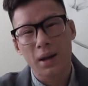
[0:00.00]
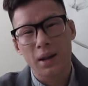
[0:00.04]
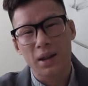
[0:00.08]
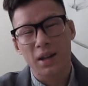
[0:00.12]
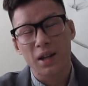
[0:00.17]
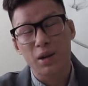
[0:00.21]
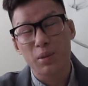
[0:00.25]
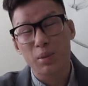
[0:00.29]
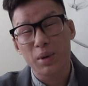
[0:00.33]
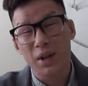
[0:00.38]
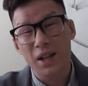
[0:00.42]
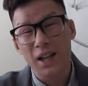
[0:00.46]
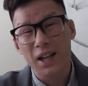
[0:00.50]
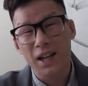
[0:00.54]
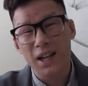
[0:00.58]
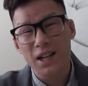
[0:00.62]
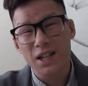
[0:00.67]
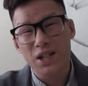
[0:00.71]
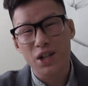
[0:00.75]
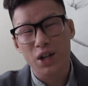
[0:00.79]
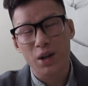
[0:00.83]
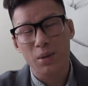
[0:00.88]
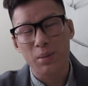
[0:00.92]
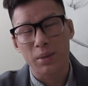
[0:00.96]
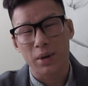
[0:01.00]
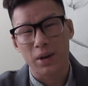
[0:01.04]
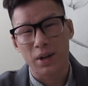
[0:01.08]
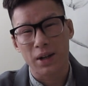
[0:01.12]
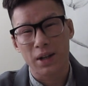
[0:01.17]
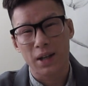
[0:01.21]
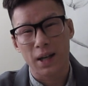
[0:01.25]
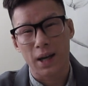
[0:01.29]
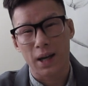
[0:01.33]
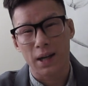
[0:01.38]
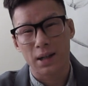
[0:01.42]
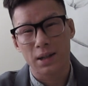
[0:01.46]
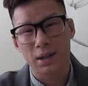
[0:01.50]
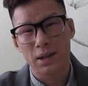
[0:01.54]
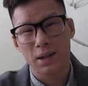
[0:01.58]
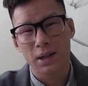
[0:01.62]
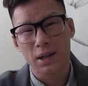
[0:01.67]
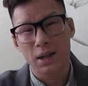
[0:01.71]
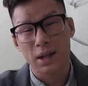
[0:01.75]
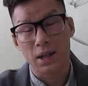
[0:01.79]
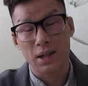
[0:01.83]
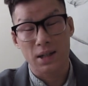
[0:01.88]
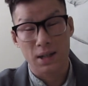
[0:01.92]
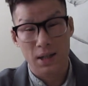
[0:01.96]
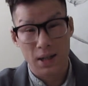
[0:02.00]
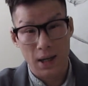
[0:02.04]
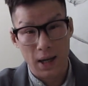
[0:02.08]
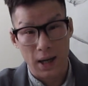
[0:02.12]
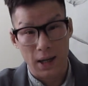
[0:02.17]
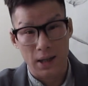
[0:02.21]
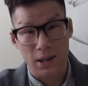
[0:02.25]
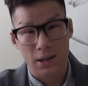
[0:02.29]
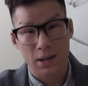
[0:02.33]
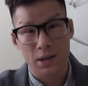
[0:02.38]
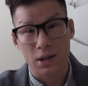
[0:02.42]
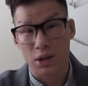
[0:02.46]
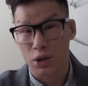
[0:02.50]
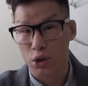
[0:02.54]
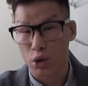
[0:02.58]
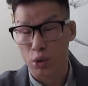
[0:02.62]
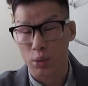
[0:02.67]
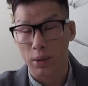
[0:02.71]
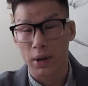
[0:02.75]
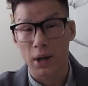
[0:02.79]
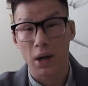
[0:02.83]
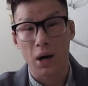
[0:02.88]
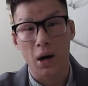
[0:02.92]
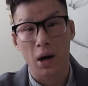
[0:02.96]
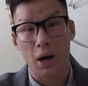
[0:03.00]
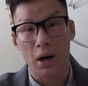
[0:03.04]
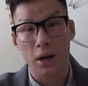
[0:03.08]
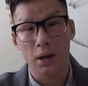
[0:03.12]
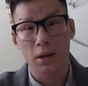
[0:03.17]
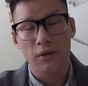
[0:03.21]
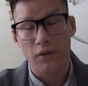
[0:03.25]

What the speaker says: The ability to communicate is innate to who we are.